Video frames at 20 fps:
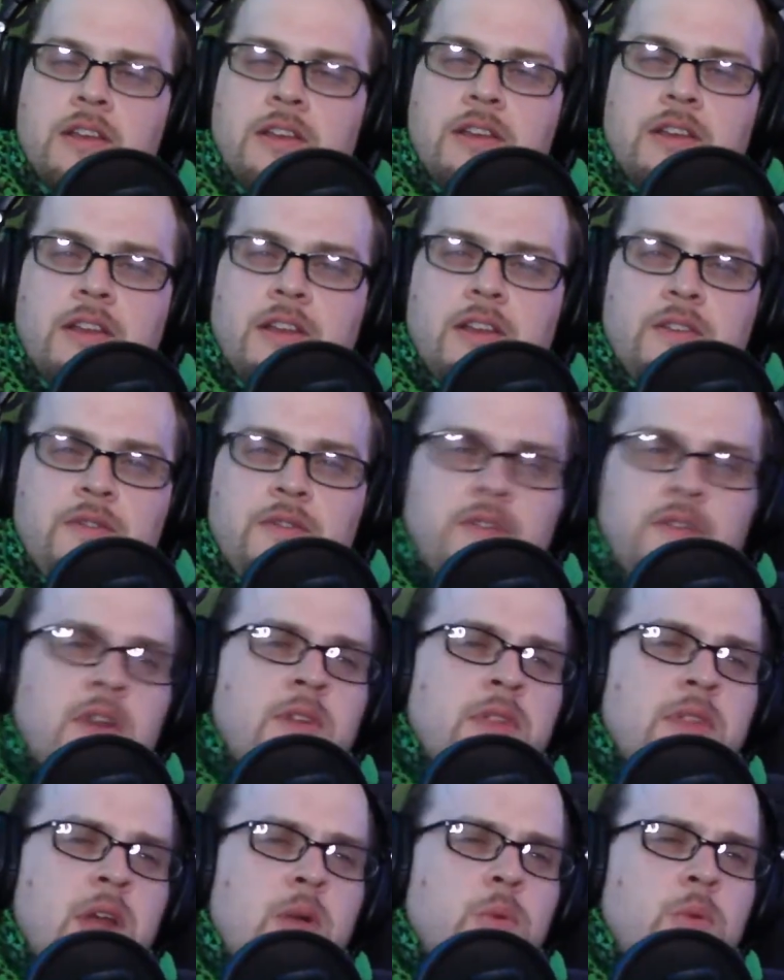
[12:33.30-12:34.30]
and found
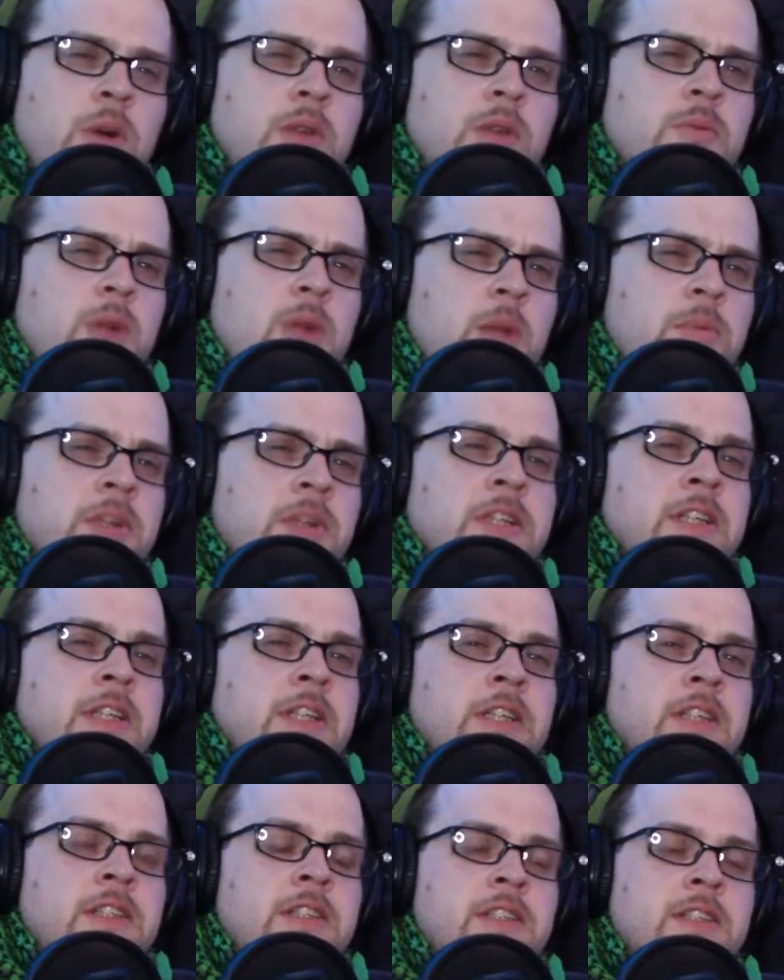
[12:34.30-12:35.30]
that one replica
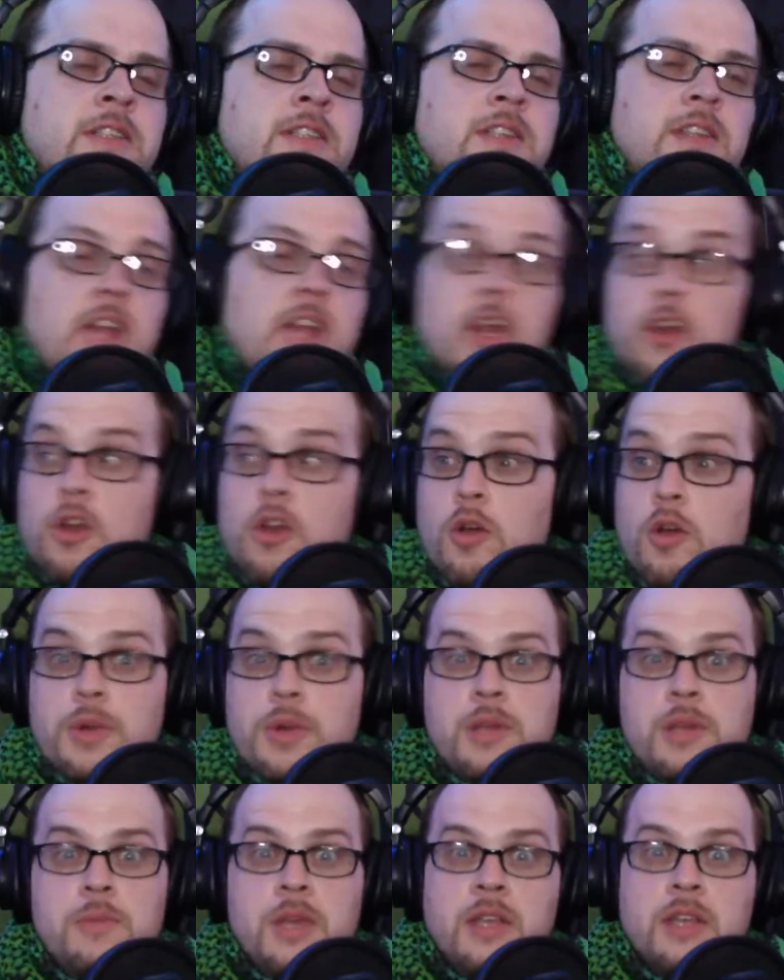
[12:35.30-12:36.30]
that nobody
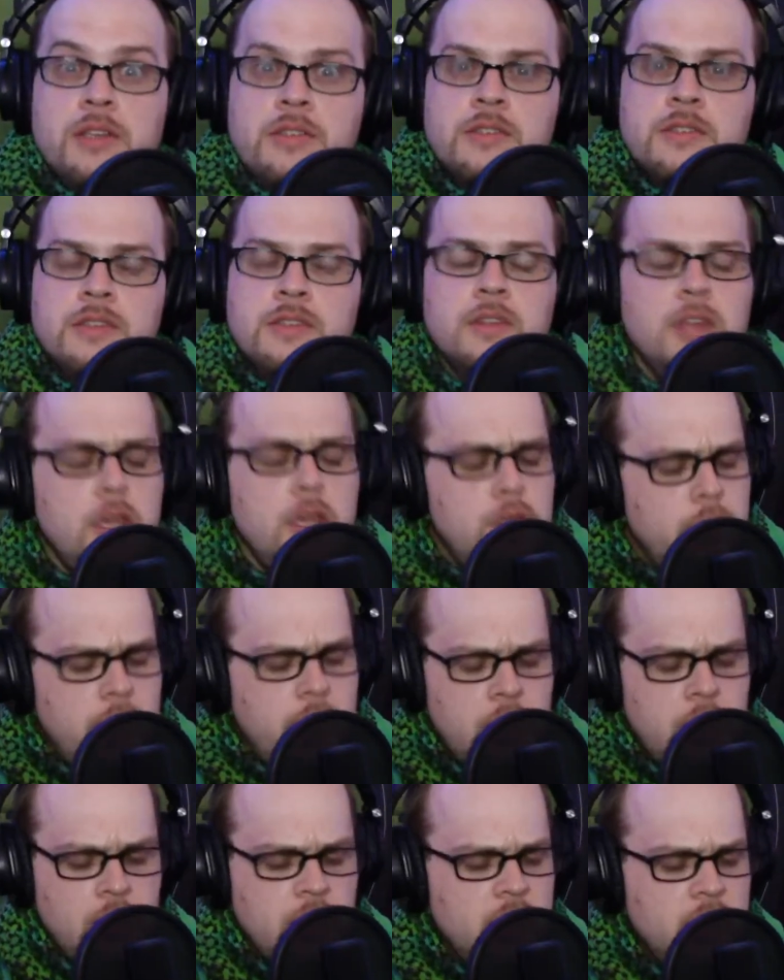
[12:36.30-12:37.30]
makes, that you
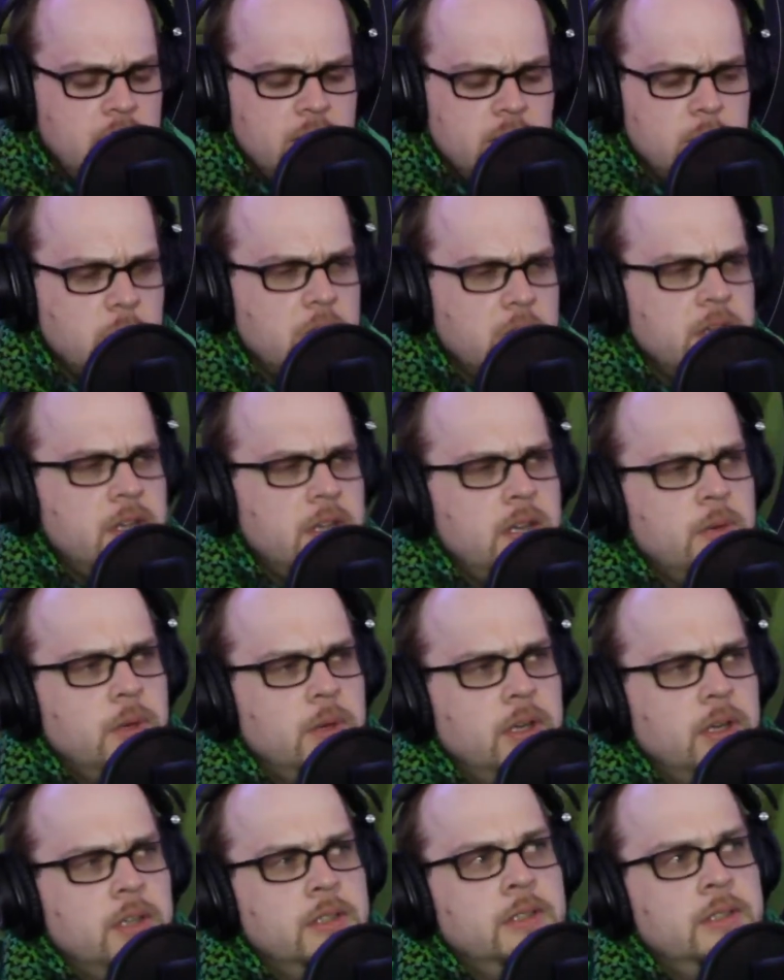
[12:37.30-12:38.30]
can't get on the market
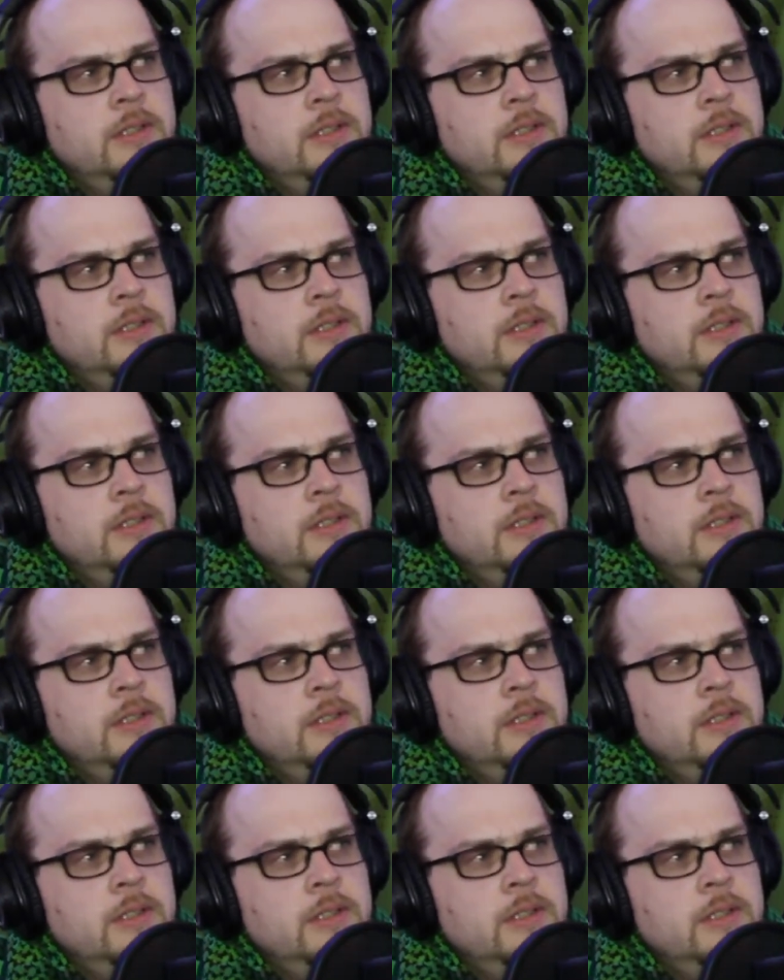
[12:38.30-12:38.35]
anywhere,